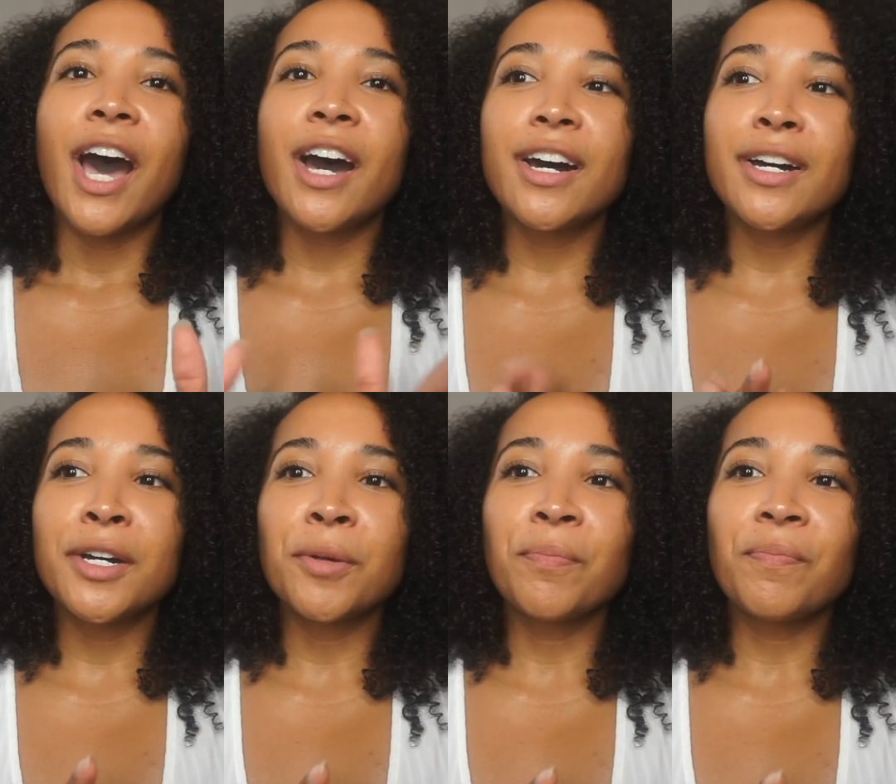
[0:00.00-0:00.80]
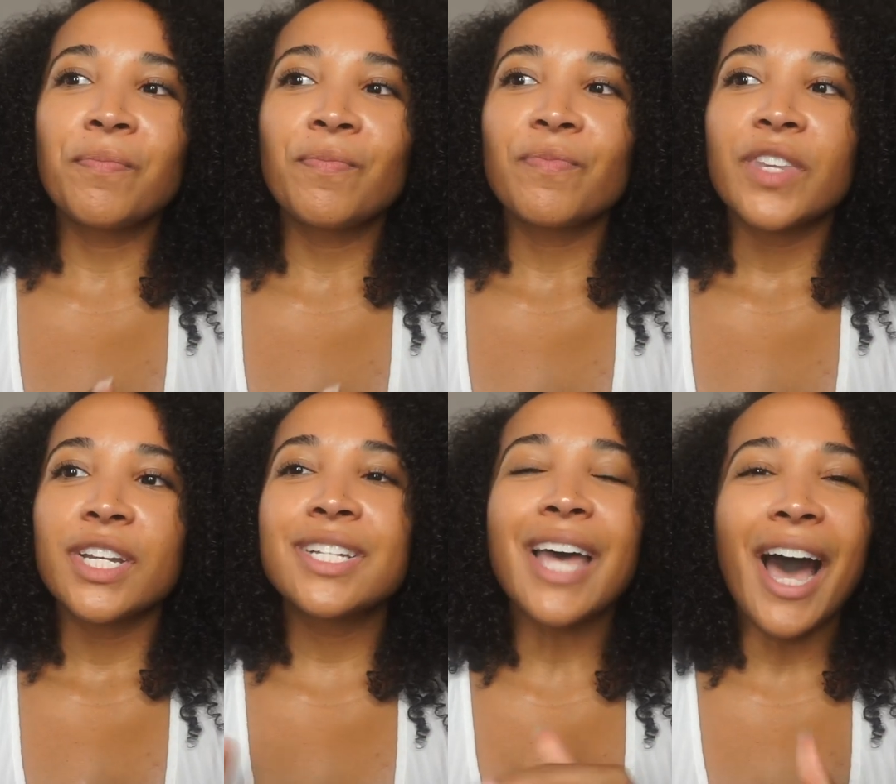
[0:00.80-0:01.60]
Because
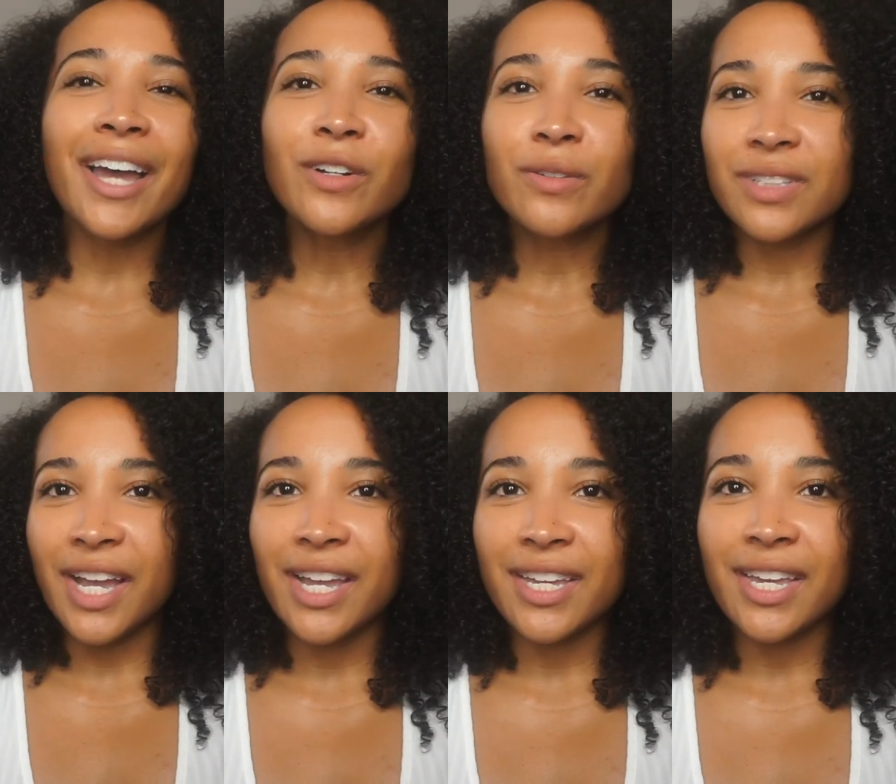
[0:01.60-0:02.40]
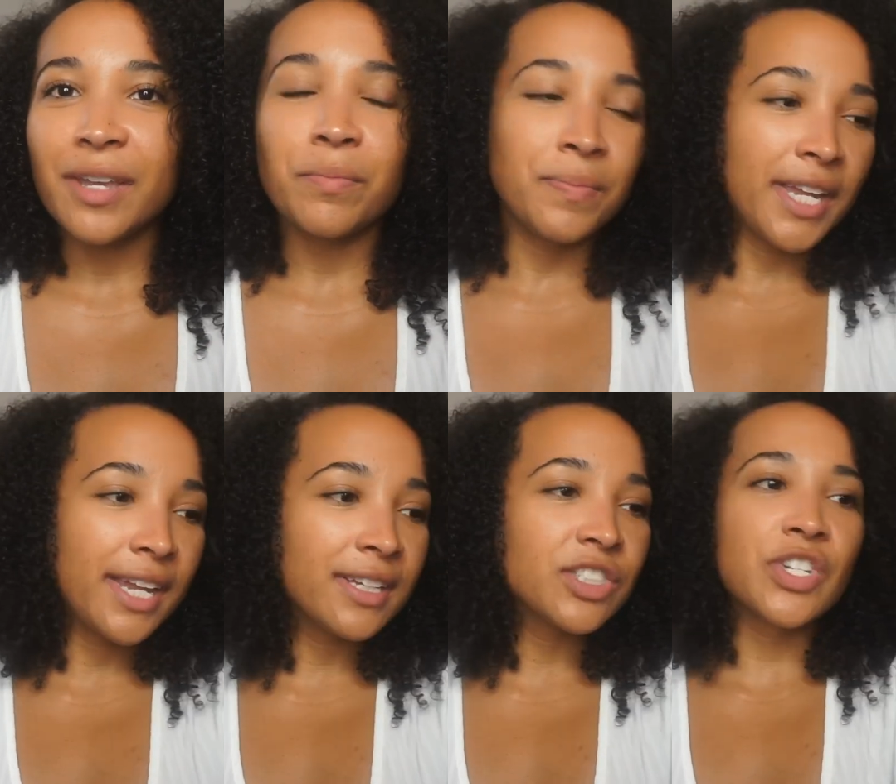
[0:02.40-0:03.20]
I don't like it
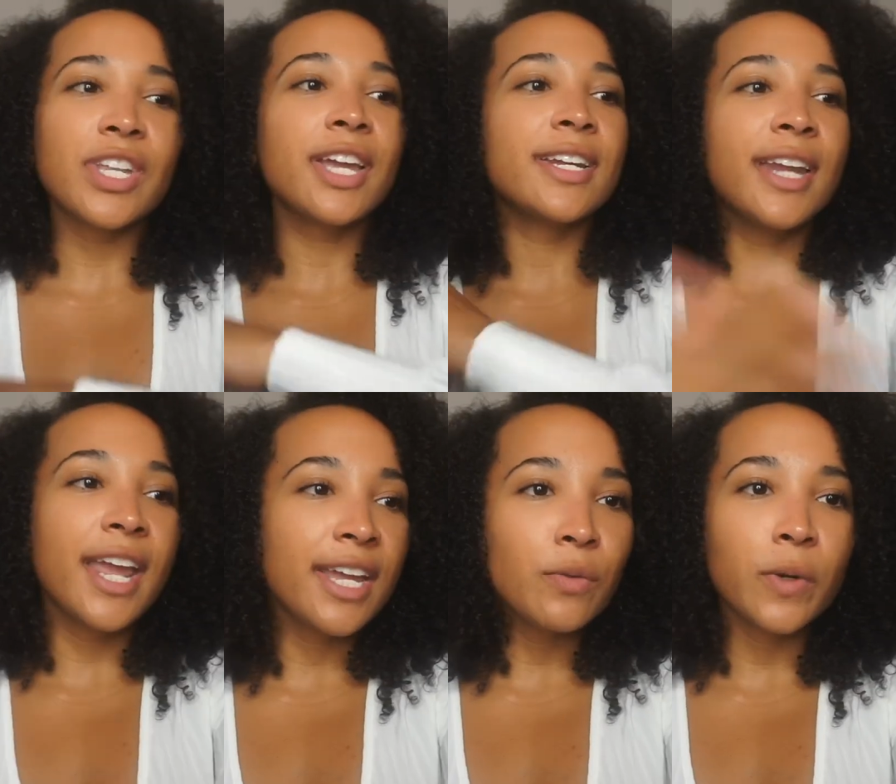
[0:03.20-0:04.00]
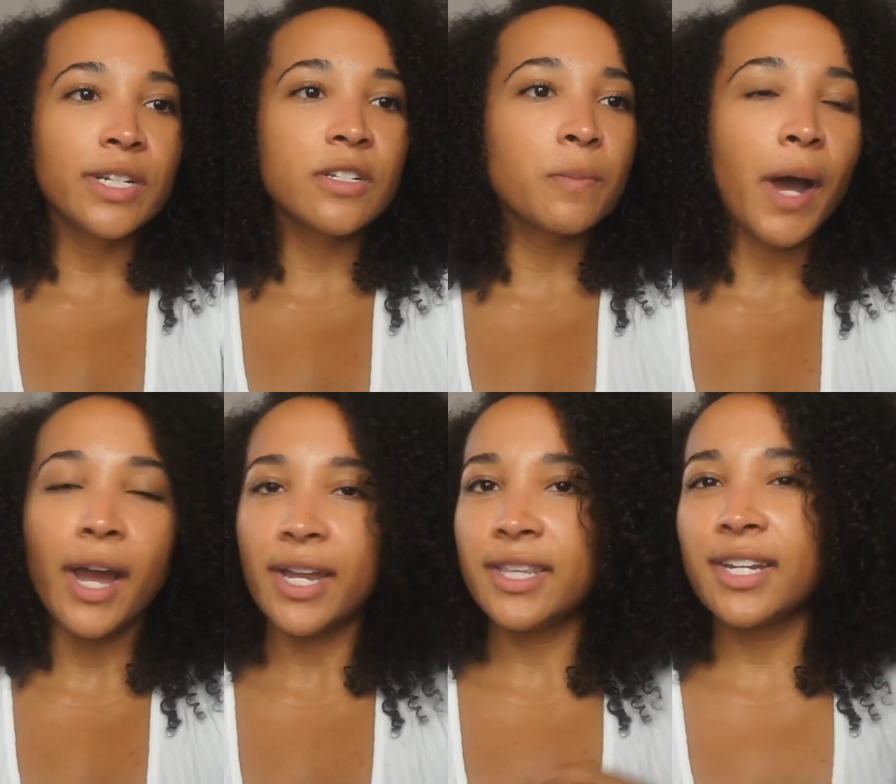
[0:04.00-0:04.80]
being just like naked one
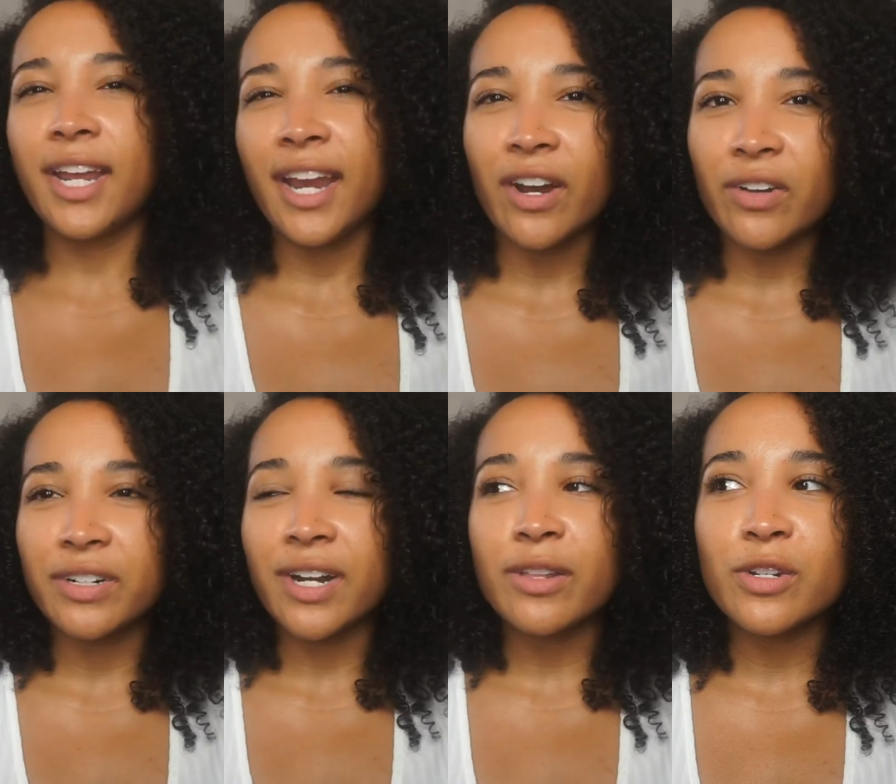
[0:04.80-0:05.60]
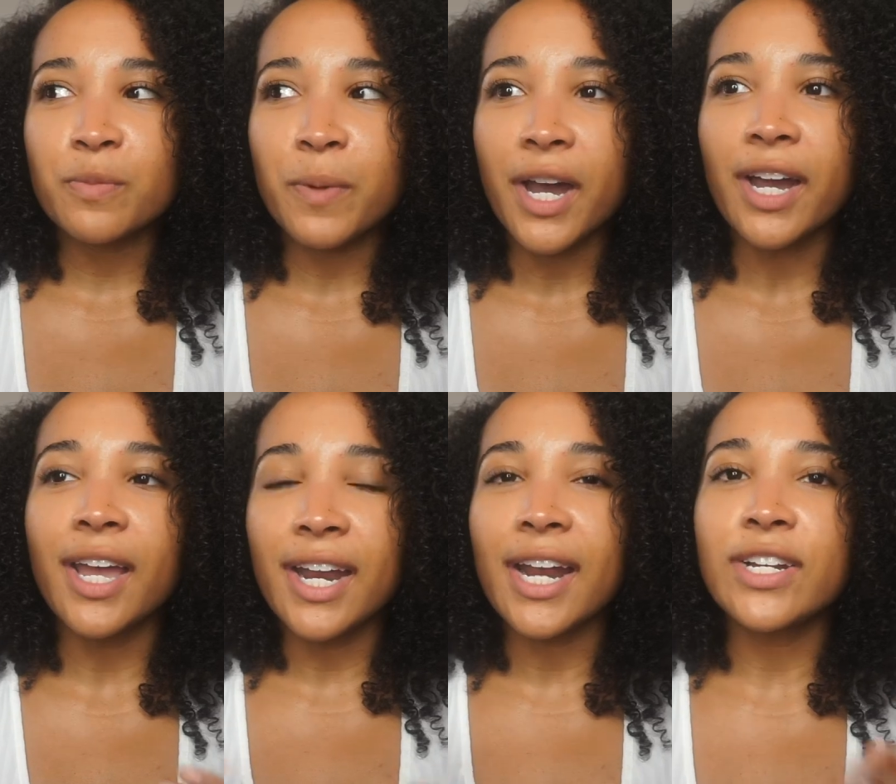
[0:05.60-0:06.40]
spot and then hair on another spot.
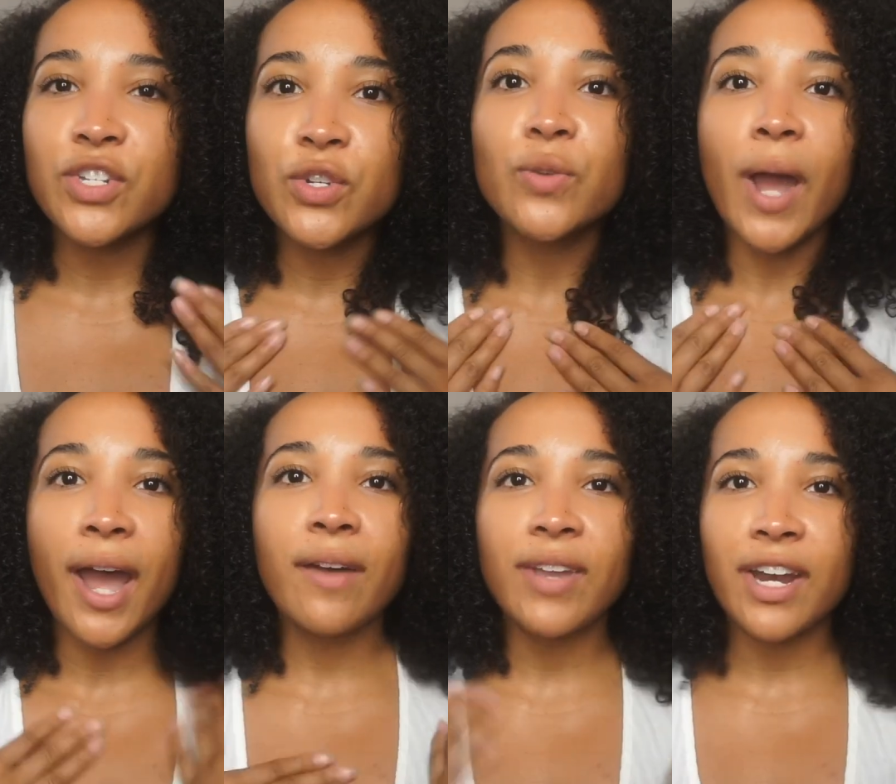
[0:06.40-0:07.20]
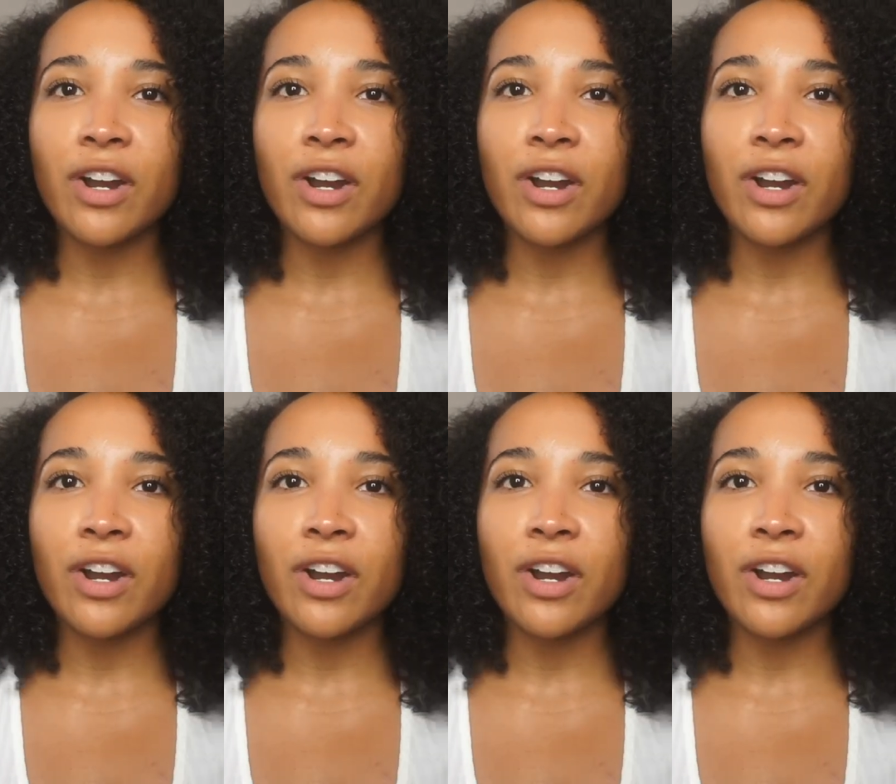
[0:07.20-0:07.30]
And I do have hair